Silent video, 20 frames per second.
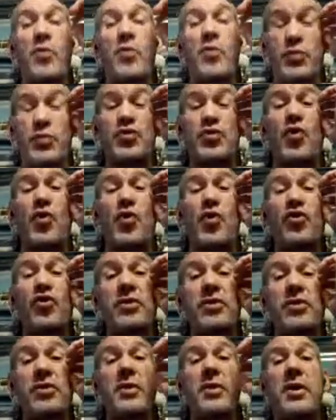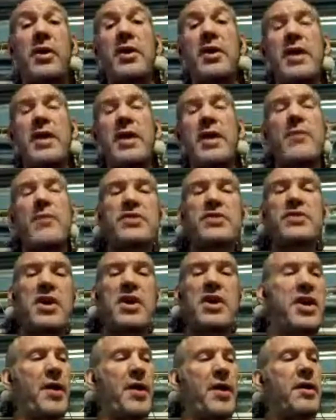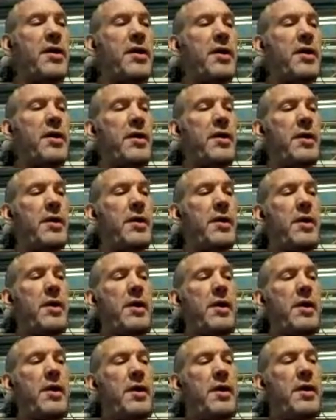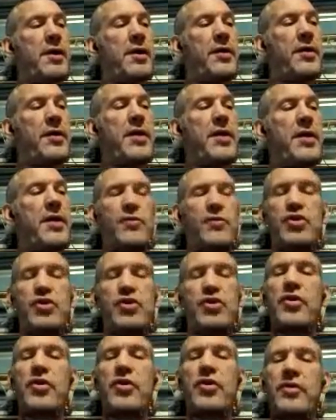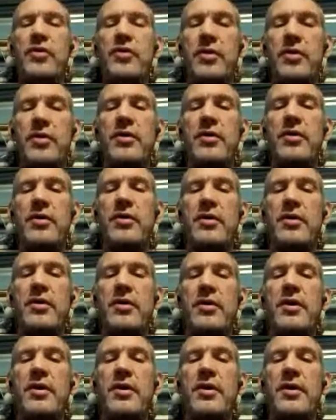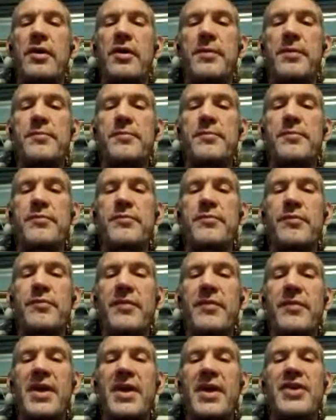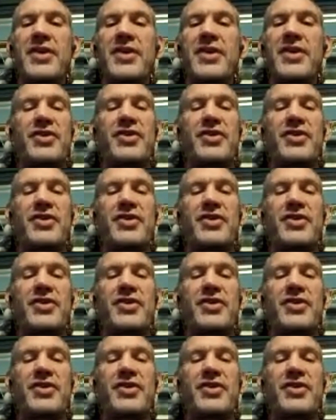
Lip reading: That was an indoor wood one. That was good. Fucking hell. These are a lot of these places